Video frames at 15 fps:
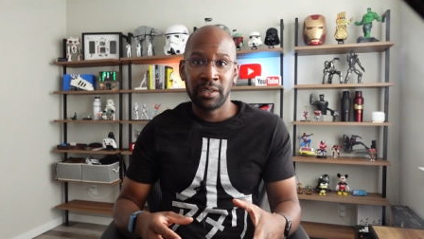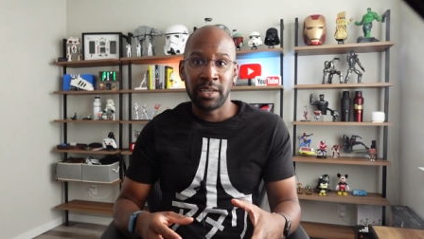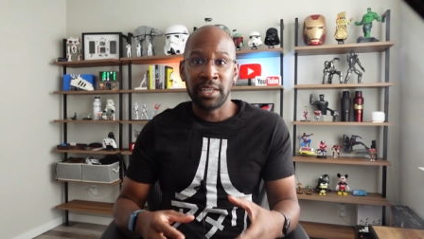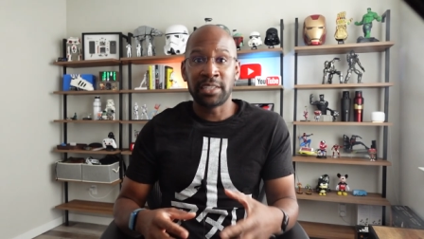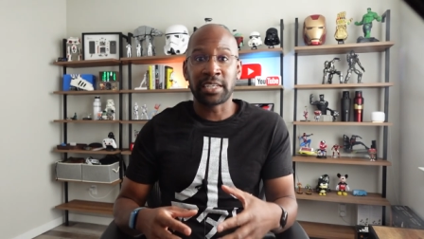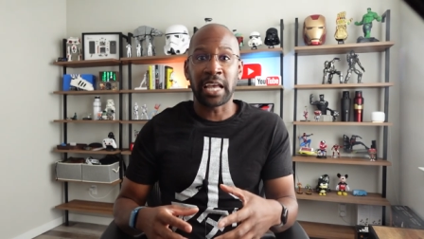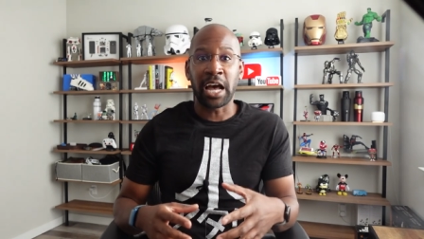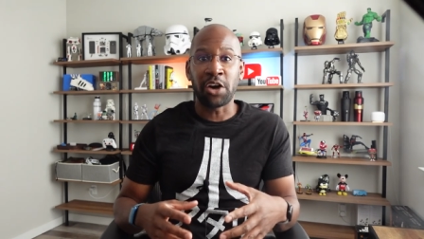
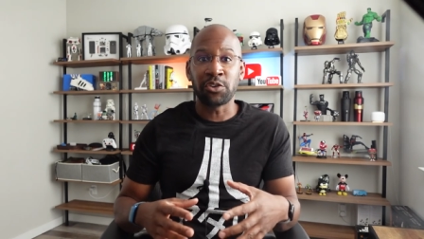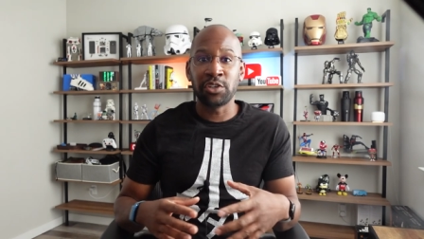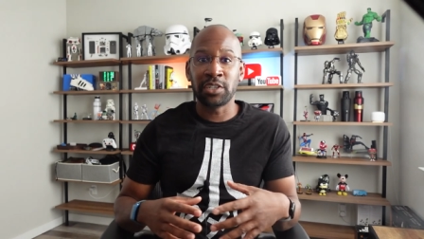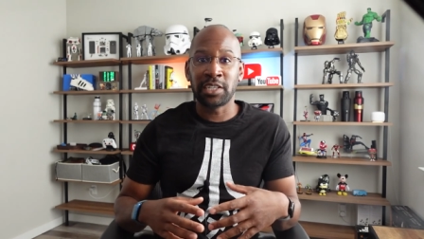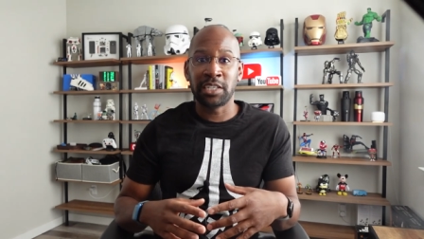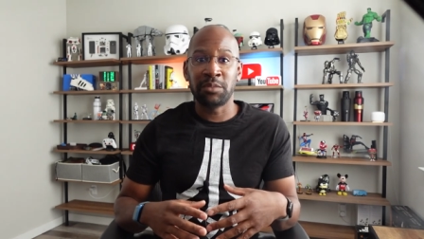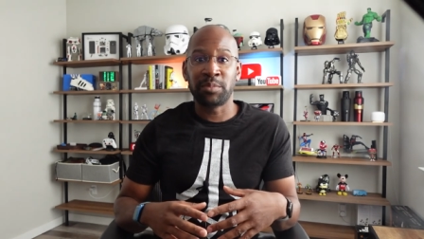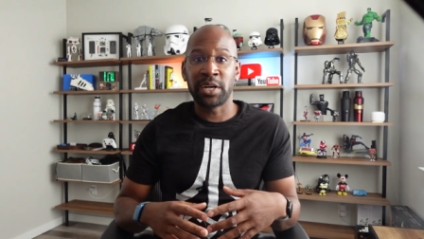It's
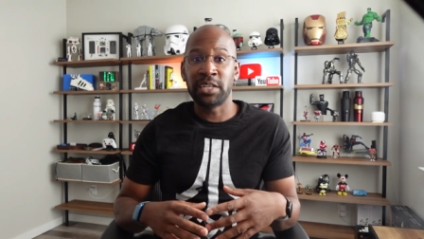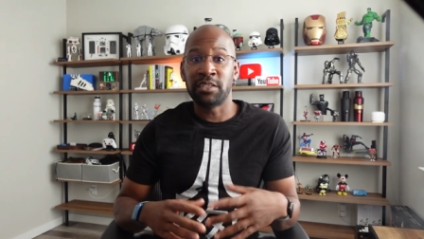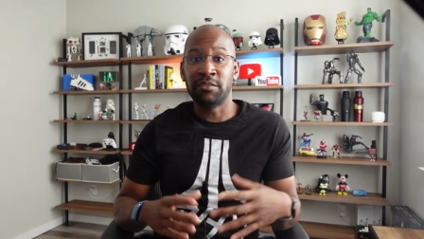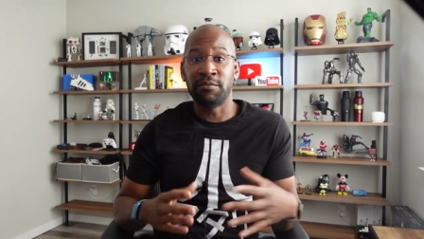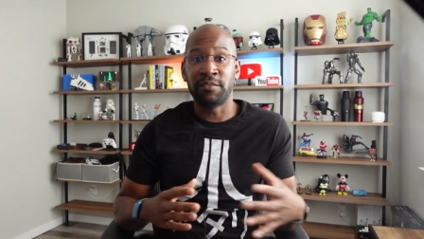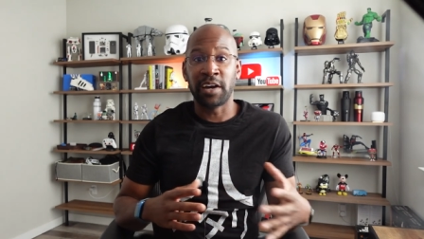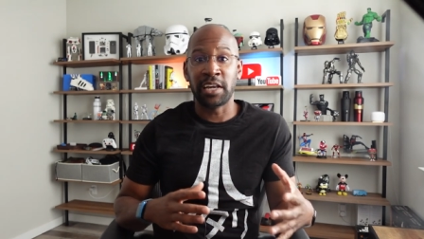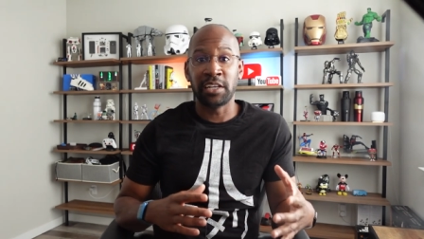calculated by
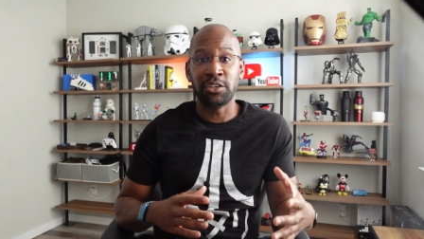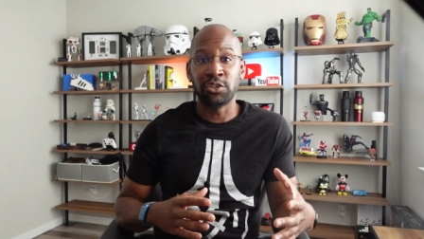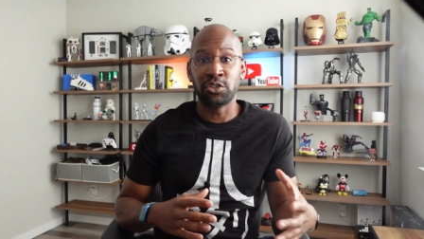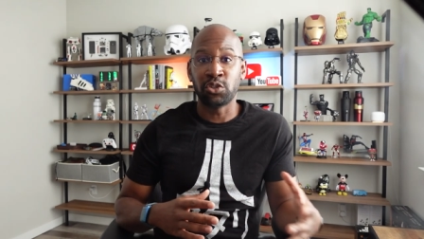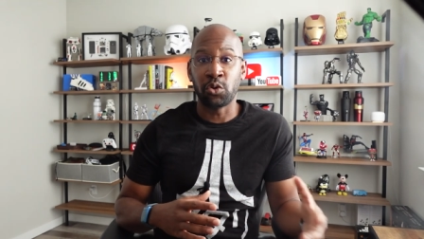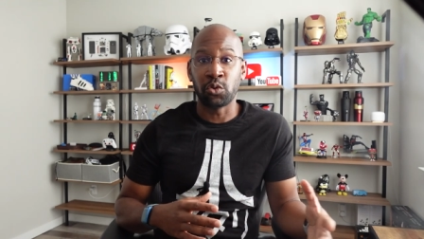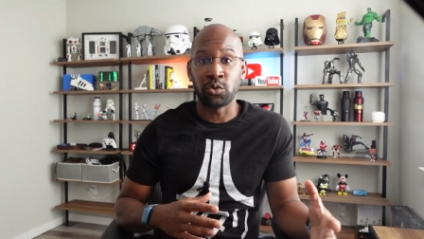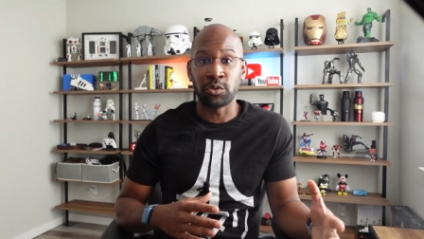dividing your
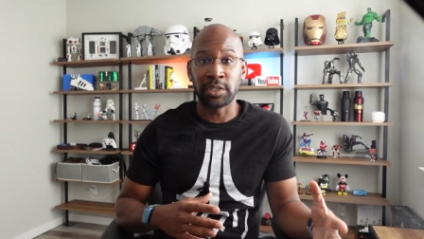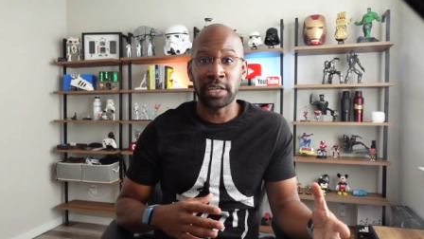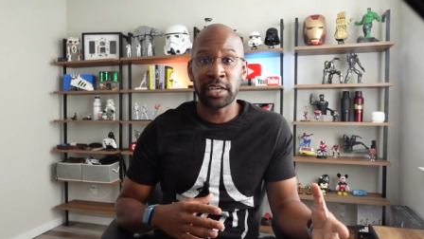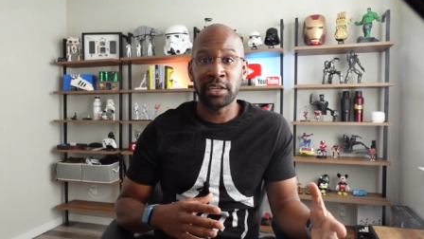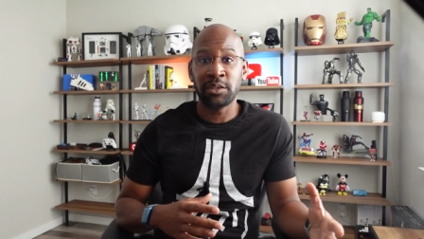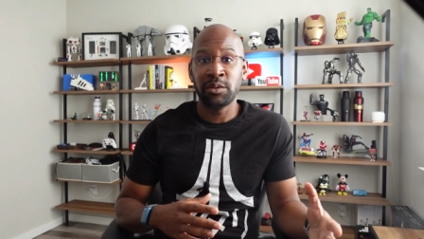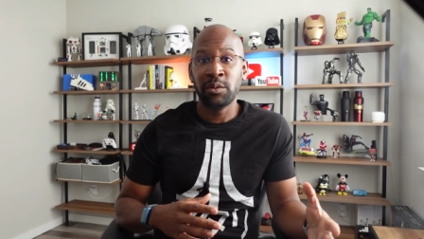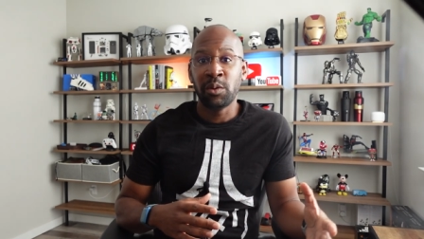total
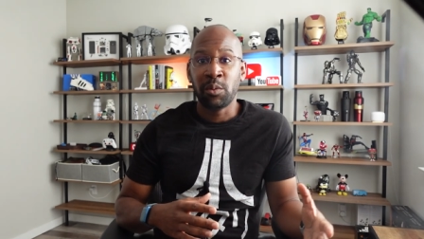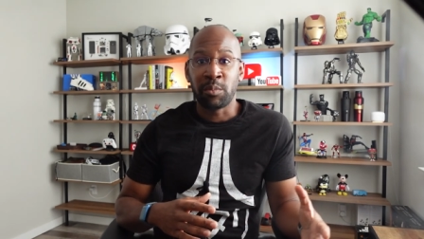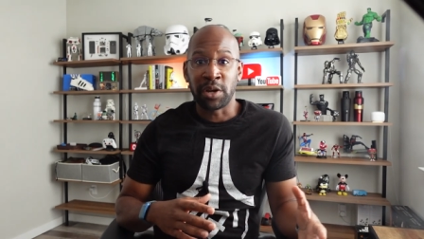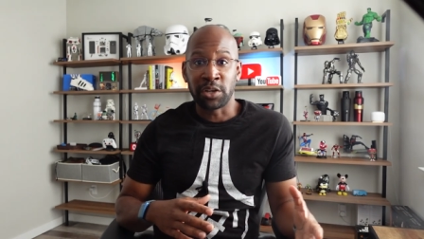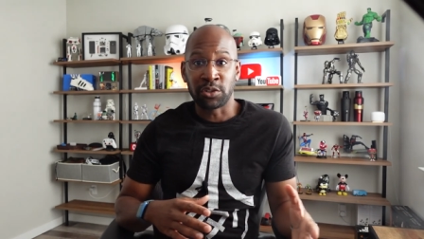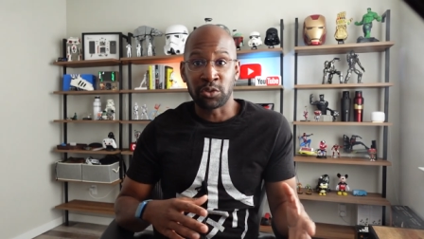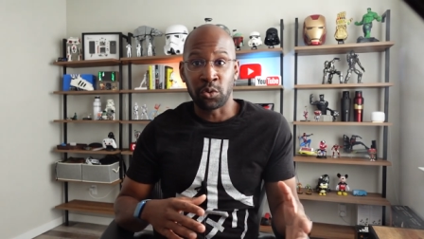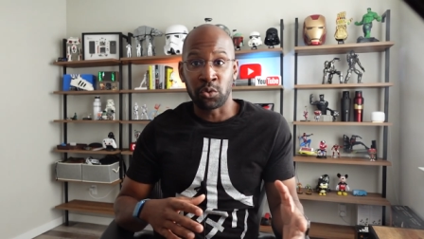debt by
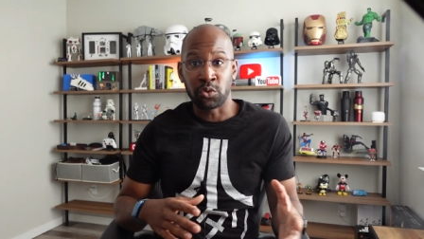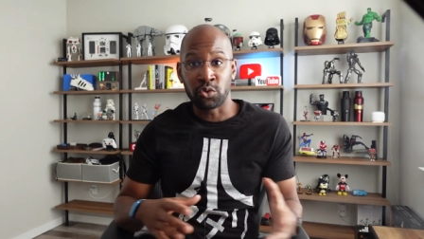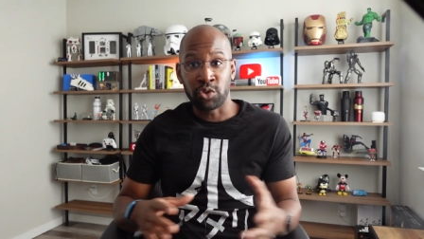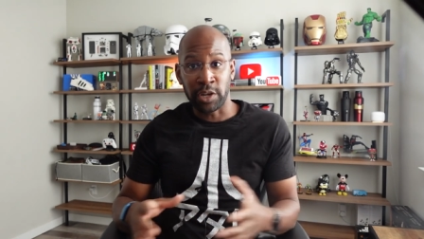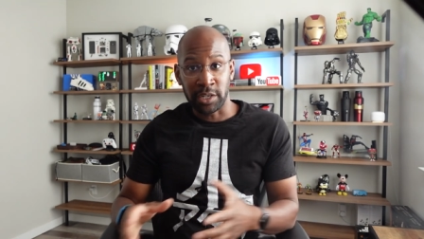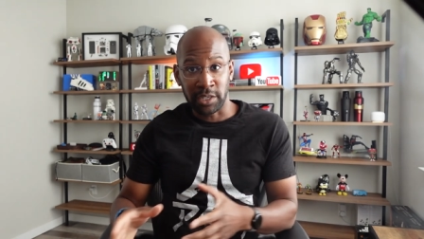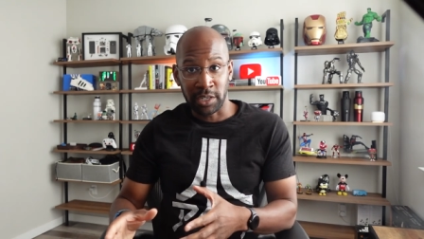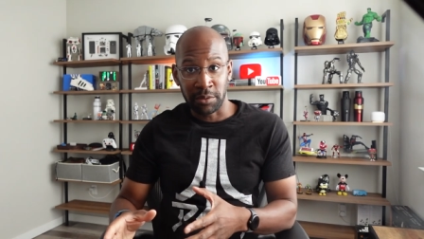your total
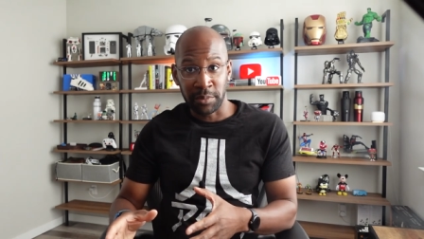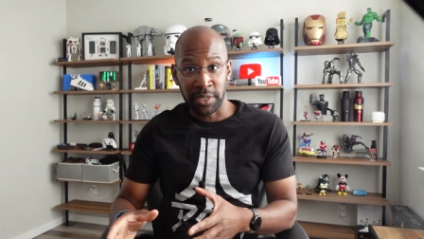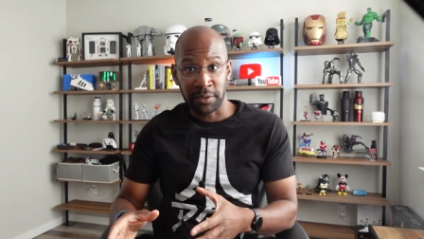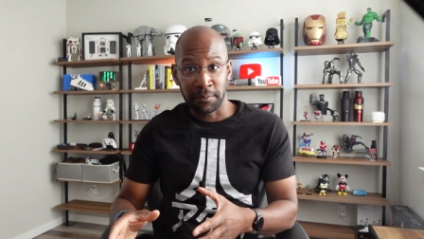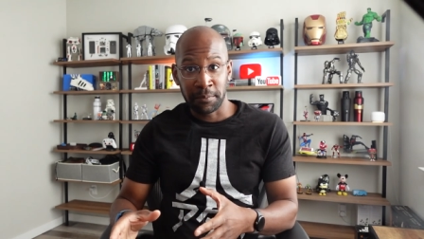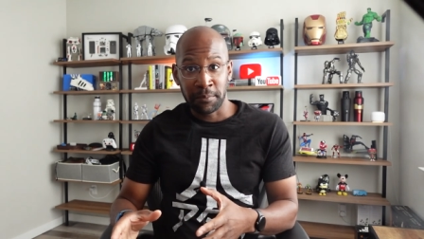credit limit.